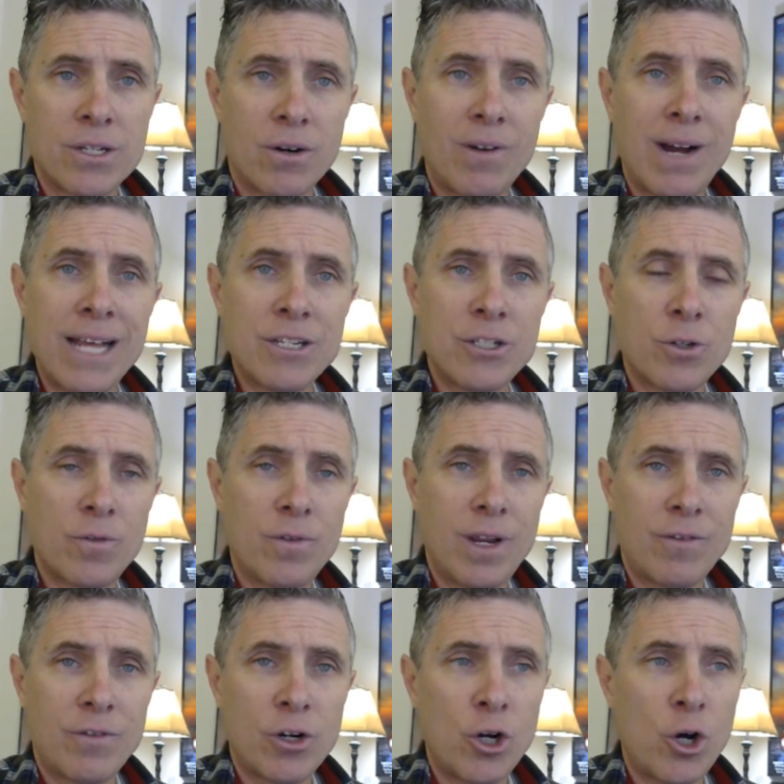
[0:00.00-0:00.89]
or less. So if you
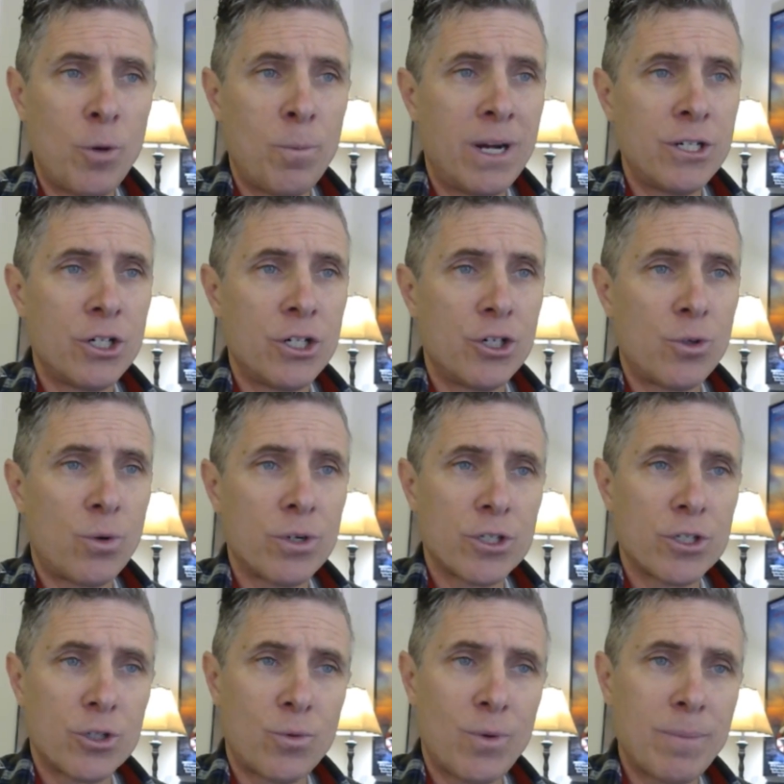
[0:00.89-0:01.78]
have a low budget short
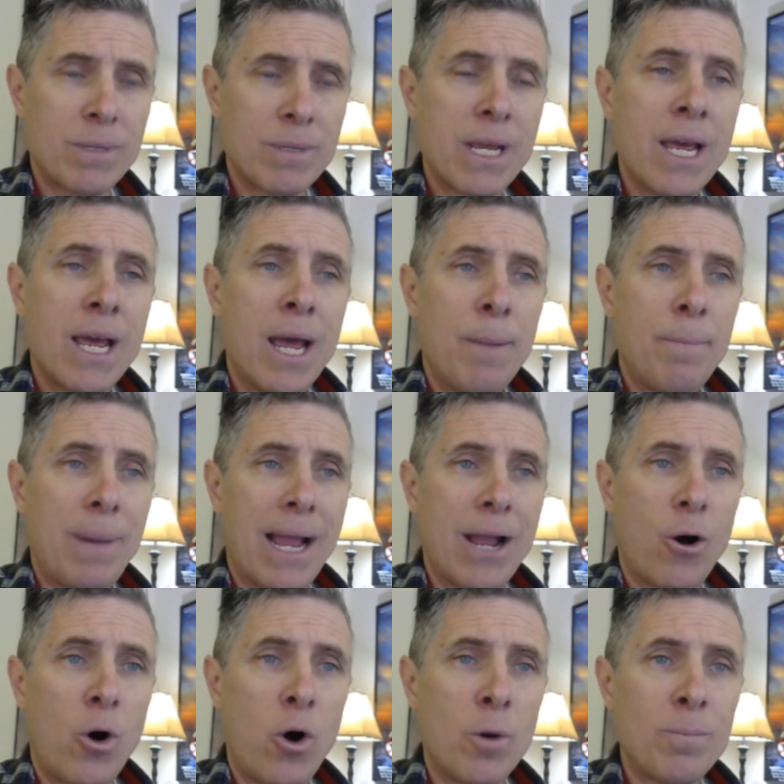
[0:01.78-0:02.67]
script, by
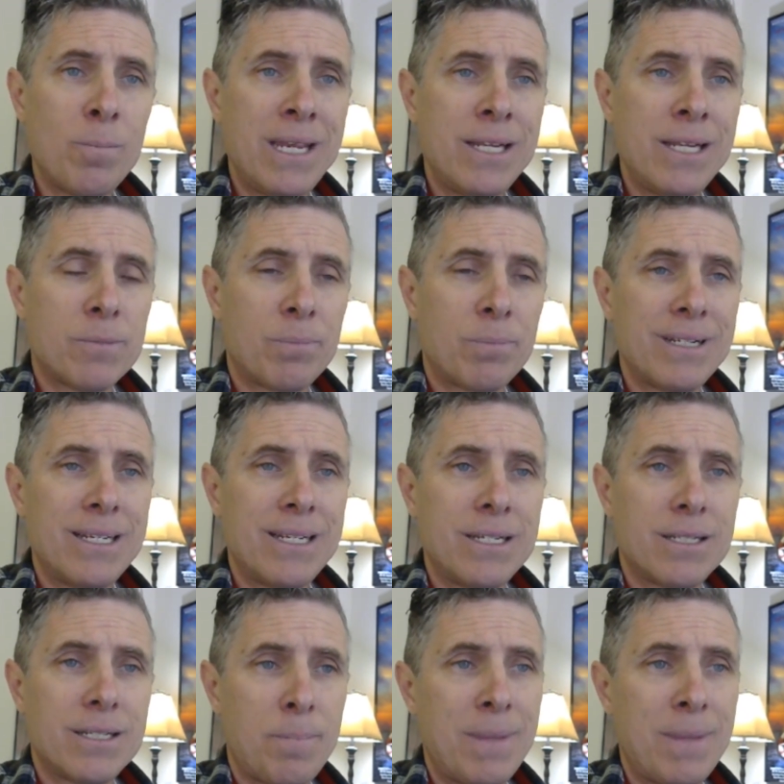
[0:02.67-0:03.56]
all means, please
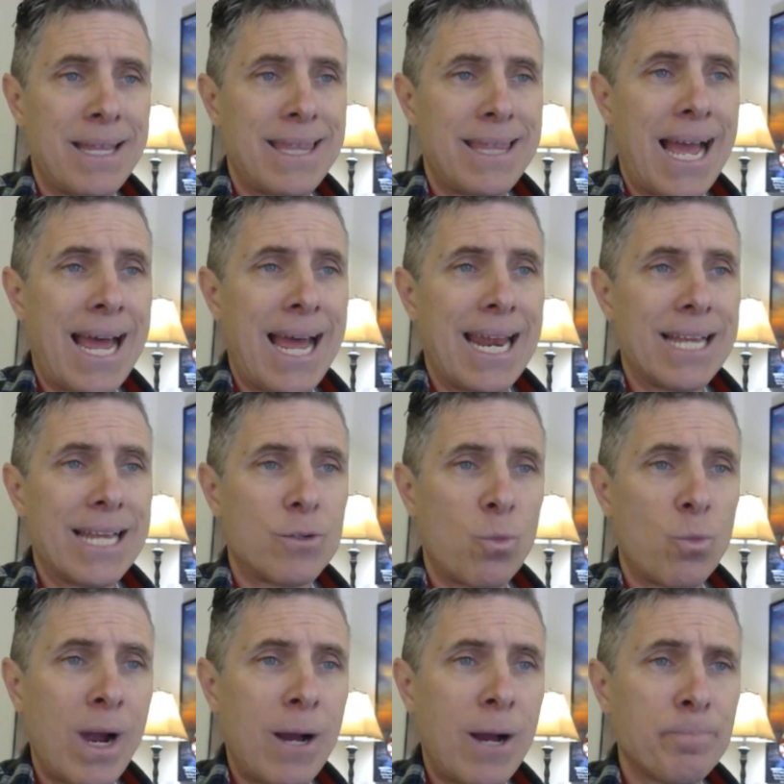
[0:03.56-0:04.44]
submit that as
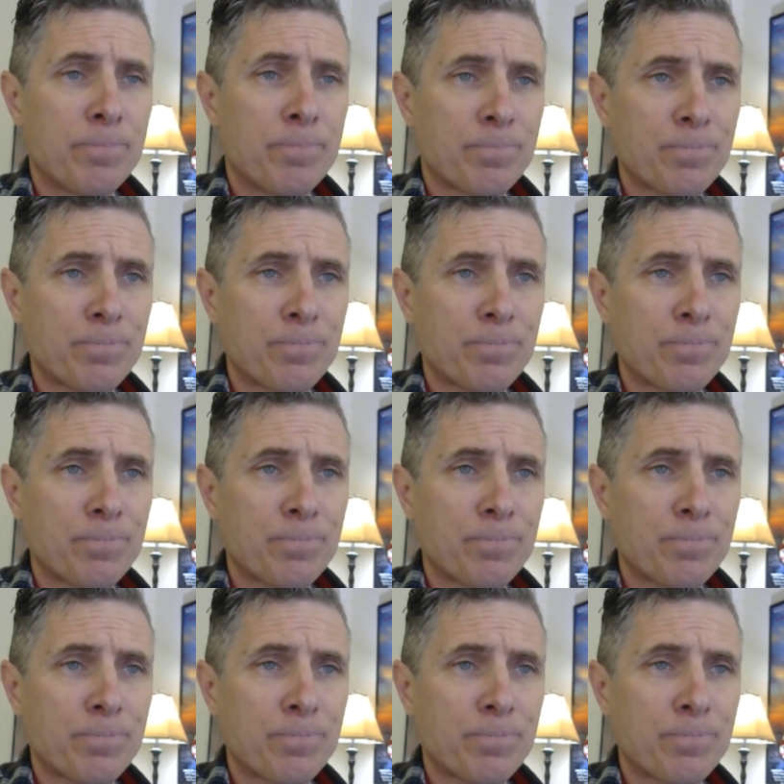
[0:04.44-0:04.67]
well.